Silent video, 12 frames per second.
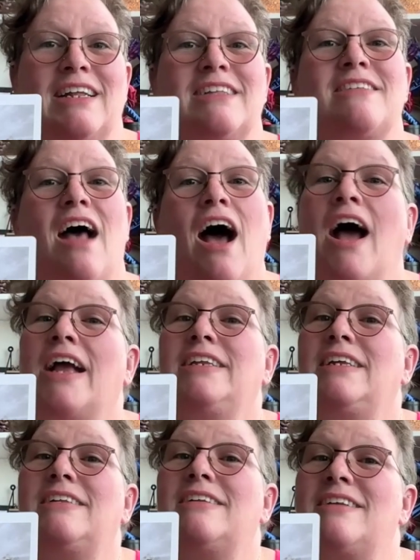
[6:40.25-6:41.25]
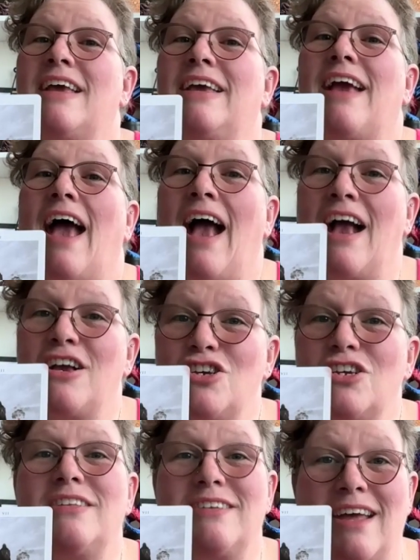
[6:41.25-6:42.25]
It's I need to take
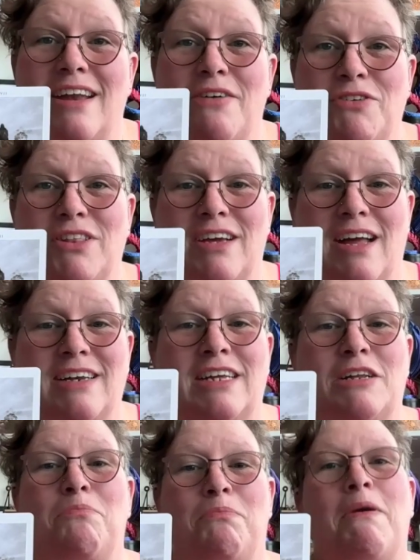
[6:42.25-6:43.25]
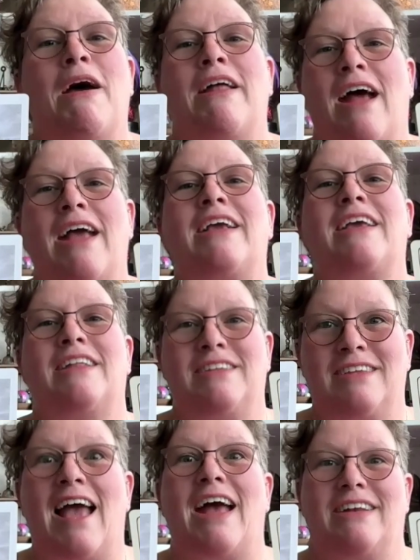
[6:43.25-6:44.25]
action to get everything I need, but I
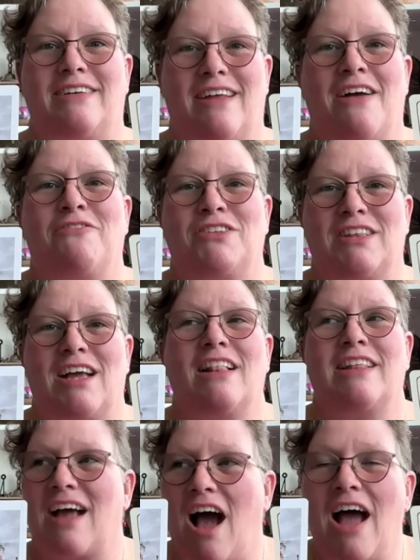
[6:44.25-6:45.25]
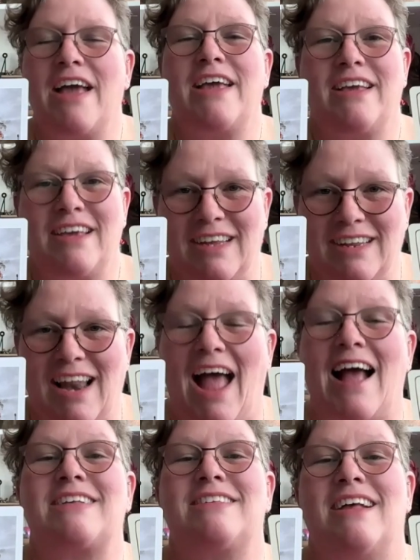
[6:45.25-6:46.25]
can get everything. Like I can
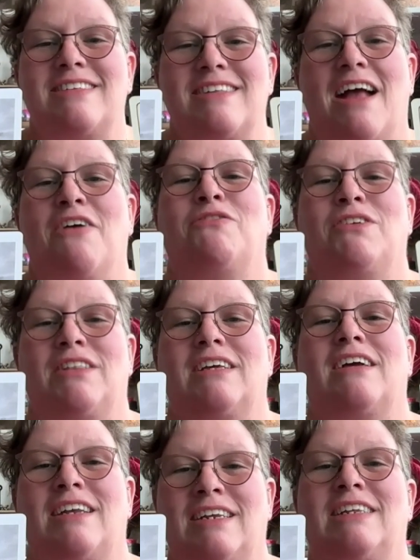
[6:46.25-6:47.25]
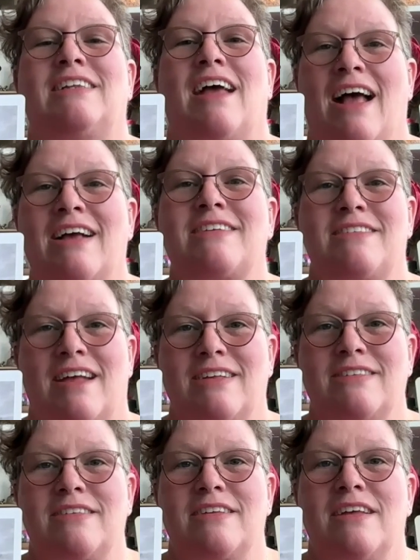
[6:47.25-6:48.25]
access everything I need to
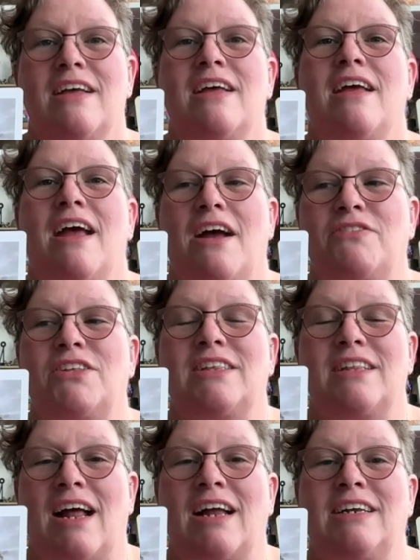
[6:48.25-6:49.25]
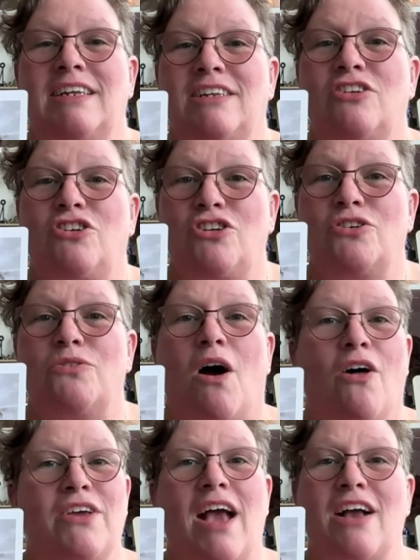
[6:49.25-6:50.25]
access. Everything that I need to do,
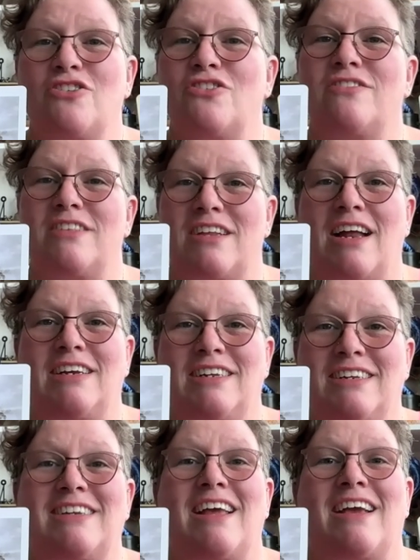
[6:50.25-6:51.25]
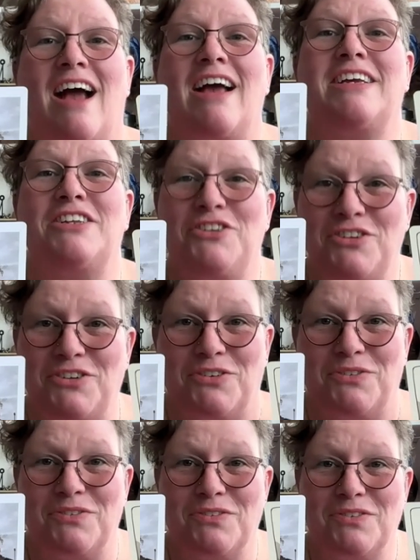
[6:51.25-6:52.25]
all the actions that I need to take, I can do.